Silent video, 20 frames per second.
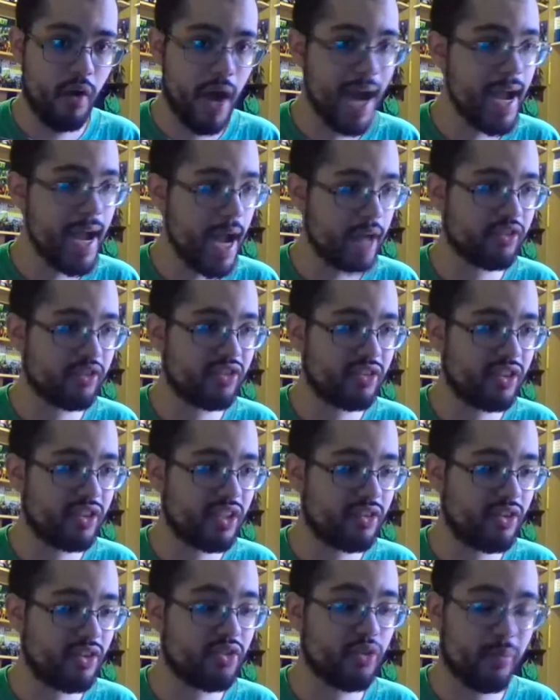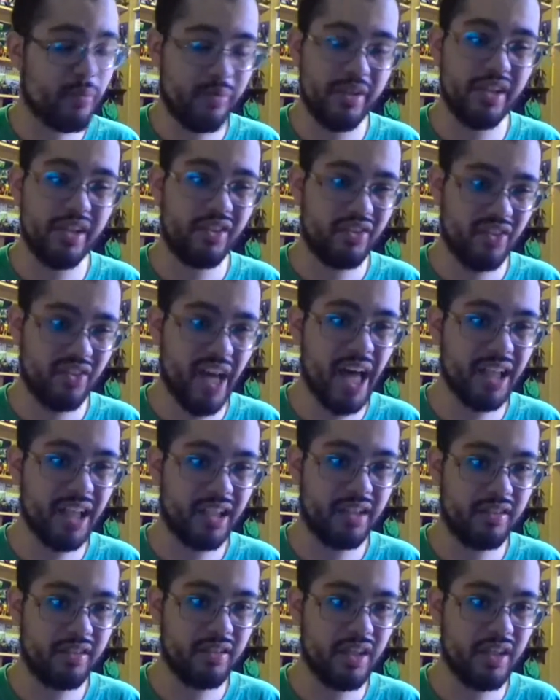I actually think these are pretty
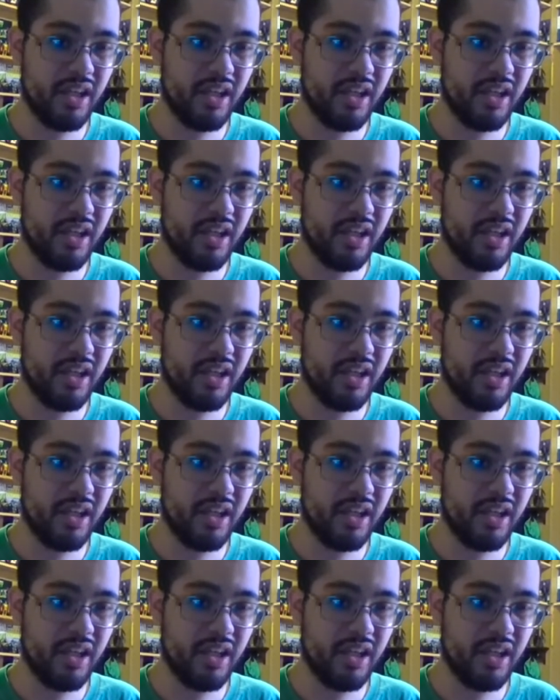solid.